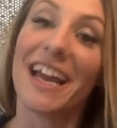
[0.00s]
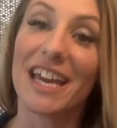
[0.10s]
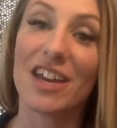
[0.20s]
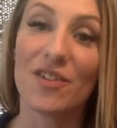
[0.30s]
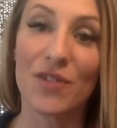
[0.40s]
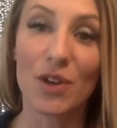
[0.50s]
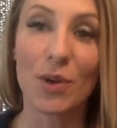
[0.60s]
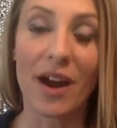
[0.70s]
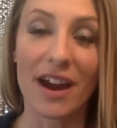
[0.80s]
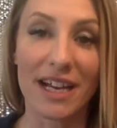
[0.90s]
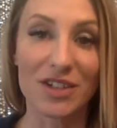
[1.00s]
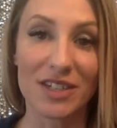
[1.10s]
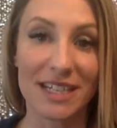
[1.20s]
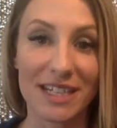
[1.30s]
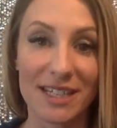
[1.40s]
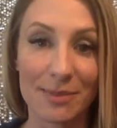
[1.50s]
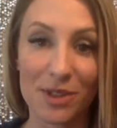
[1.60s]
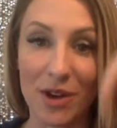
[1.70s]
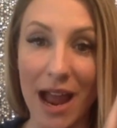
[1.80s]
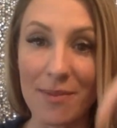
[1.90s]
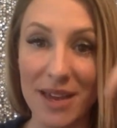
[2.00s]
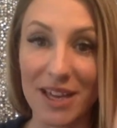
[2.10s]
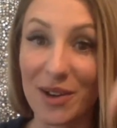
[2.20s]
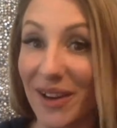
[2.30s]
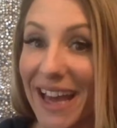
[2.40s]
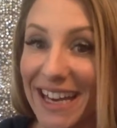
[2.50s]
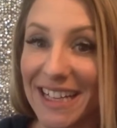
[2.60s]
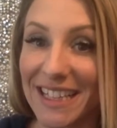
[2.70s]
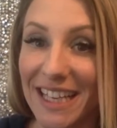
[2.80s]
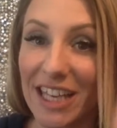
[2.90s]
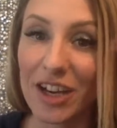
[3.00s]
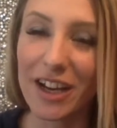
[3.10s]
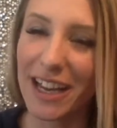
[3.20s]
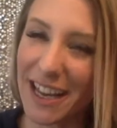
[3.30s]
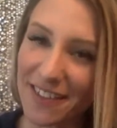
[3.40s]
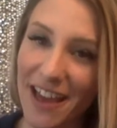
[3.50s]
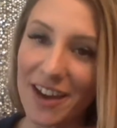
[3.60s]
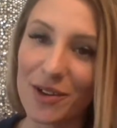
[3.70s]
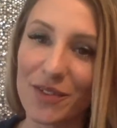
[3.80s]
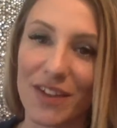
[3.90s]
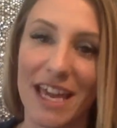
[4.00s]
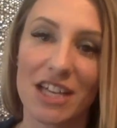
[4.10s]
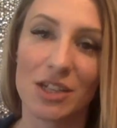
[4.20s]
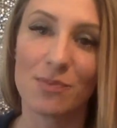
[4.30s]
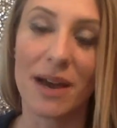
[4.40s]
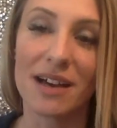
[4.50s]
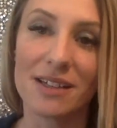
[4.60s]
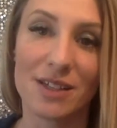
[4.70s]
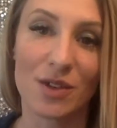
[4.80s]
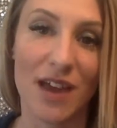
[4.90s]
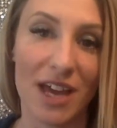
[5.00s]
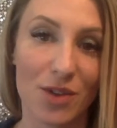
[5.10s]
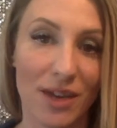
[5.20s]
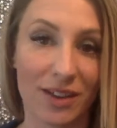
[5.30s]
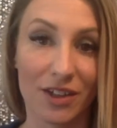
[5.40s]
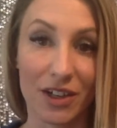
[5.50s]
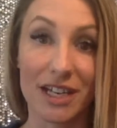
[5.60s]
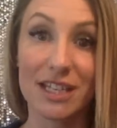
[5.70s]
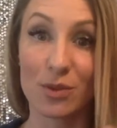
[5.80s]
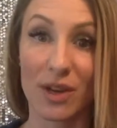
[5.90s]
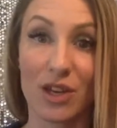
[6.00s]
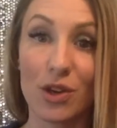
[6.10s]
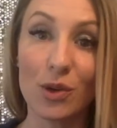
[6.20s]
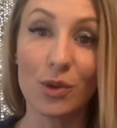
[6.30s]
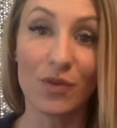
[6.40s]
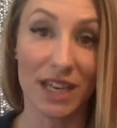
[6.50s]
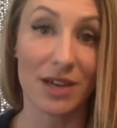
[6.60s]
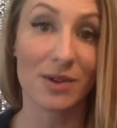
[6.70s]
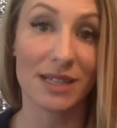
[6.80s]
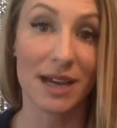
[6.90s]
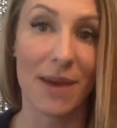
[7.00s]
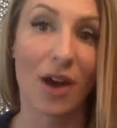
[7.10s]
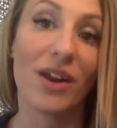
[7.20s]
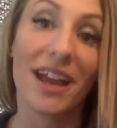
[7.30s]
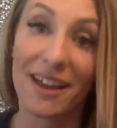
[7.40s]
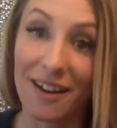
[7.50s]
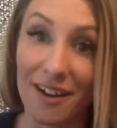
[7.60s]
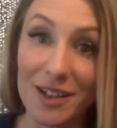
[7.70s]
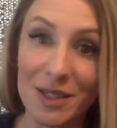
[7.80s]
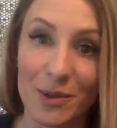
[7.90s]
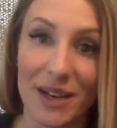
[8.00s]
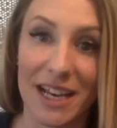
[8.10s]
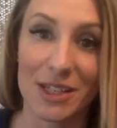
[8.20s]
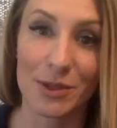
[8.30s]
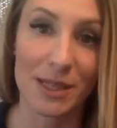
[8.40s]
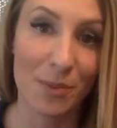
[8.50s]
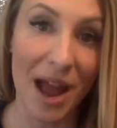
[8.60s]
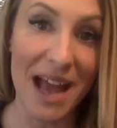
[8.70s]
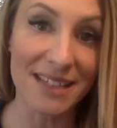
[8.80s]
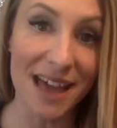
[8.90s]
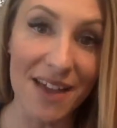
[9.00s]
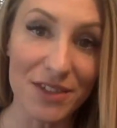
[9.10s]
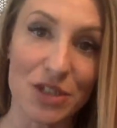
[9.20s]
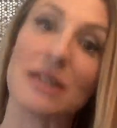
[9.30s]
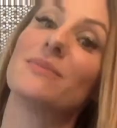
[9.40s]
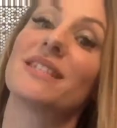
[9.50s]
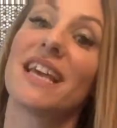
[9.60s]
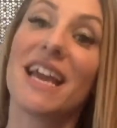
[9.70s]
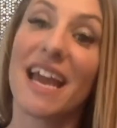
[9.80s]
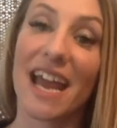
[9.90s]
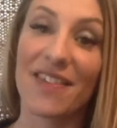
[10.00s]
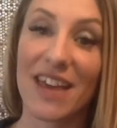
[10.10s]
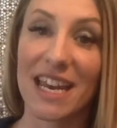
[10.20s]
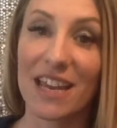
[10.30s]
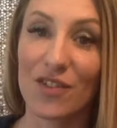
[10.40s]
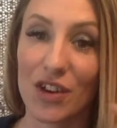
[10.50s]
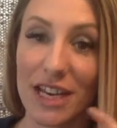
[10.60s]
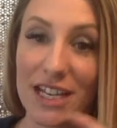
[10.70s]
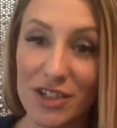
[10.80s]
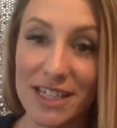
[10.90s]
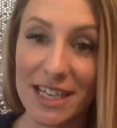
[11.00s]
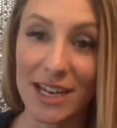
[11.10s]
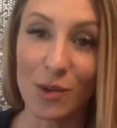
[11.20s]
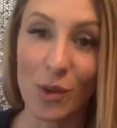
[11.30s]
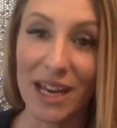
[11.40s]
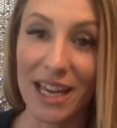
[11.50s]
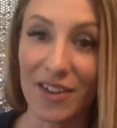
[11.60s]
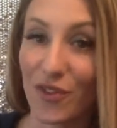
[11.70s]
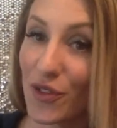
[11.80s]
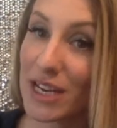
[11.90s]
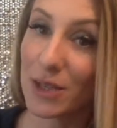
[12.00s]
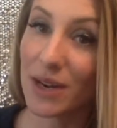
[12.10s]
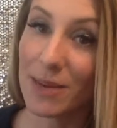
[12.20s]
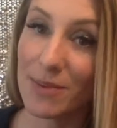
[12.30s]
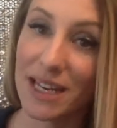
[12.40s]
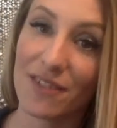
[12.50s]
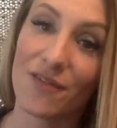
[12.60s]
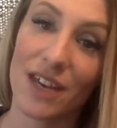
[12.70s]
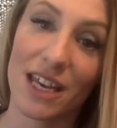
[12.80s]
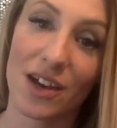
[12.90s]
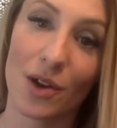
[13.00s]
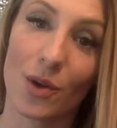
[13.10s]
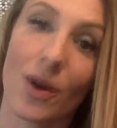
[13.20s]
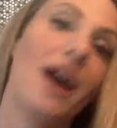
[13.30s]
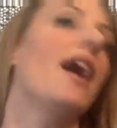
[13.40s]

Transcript: If you are interested in subscribing, go ahead and click here. Hit that notification bell so that you get alerted to when new videos come out and also when I do surprise live streams. And then if you're interested in winning a free 20-minute video